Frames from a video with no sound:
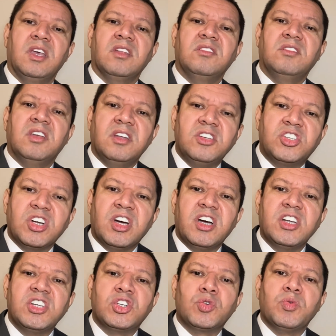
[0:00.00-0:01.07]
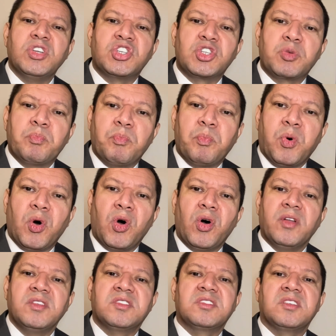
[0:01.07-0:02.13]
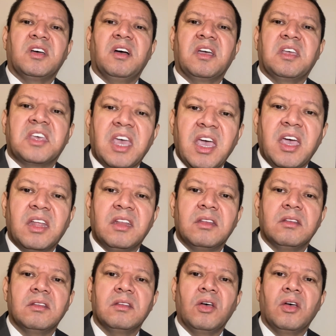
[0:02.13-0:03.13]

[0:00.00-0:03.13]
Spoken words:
The judge responds again,